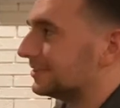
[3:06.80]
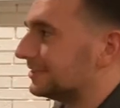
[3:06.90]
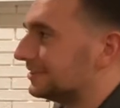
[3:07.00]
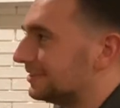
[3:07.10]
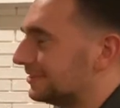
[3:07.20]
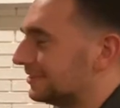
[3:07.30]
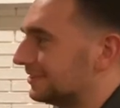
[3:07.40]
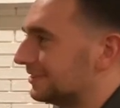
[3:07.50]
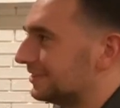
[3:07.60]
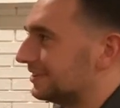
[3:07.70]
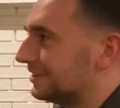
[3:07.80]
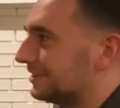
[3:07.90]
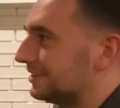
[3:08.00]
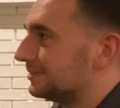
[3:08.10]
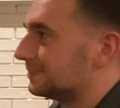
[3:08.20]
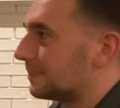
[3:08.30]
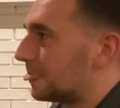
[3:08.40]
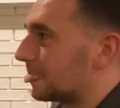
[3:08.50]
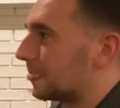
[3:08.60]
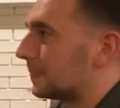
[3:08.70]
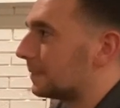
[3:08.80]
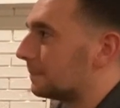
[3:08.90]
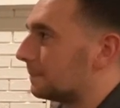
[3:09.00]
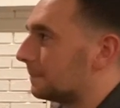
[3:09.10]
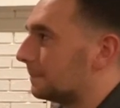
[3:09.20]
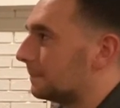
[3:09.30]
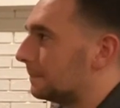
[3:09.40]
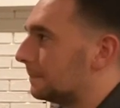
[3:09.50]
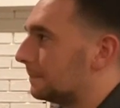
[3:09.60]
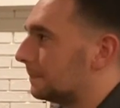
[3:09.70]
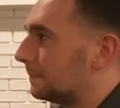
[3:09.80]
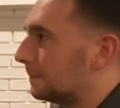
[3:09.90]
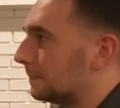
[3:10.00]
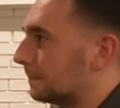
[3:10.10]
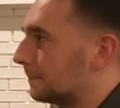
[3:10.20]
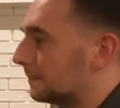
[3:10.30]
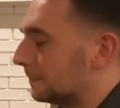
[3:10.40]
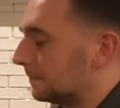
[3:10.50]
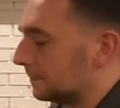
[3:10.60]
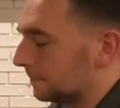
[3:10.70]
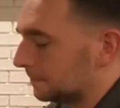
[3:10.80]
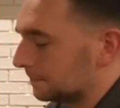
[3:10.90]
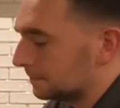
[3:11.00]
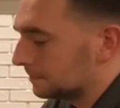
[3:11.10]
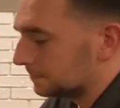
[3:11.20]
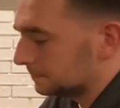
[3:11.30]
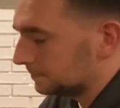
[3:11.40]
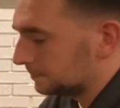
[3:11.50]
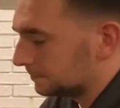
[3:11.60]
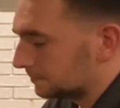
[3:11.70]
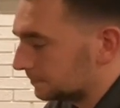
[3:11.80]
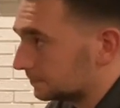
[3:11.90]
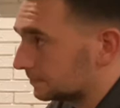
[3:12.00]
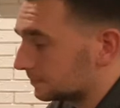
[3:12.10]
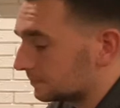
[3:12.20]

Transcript: (not speaking)